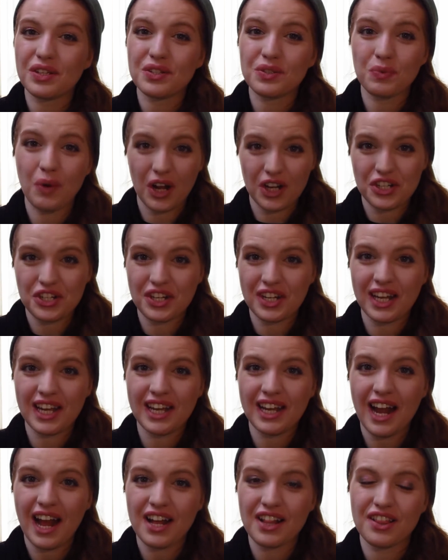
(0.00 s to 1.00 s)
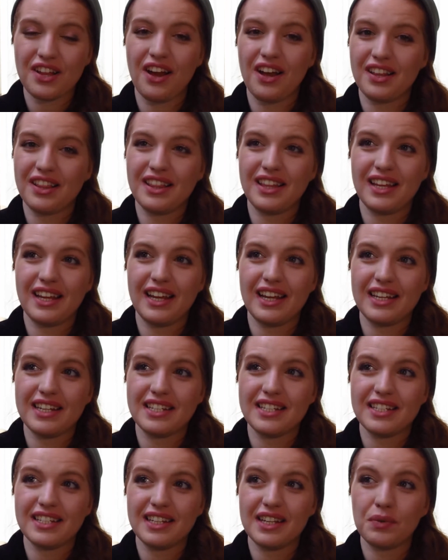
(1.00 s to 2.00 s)
swatching it, I thought
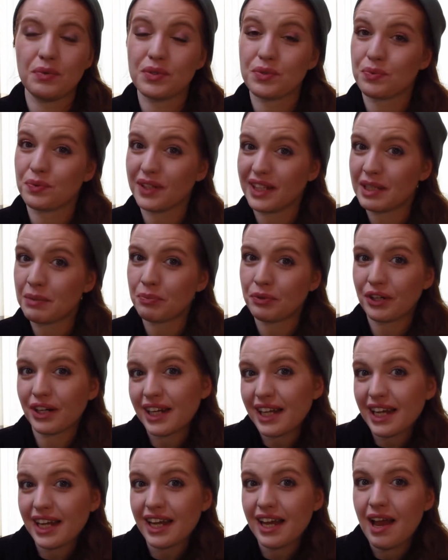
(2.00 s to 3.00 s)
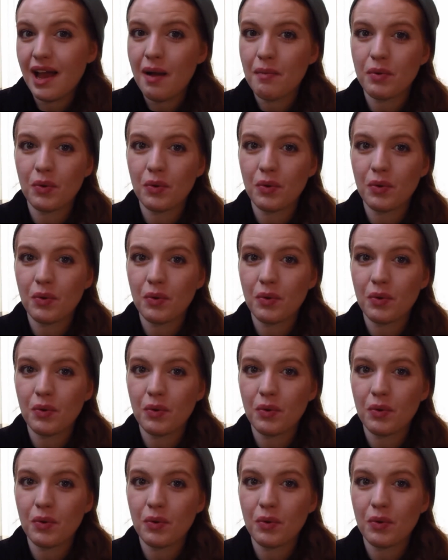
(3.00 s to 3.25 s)
that it was really pretty,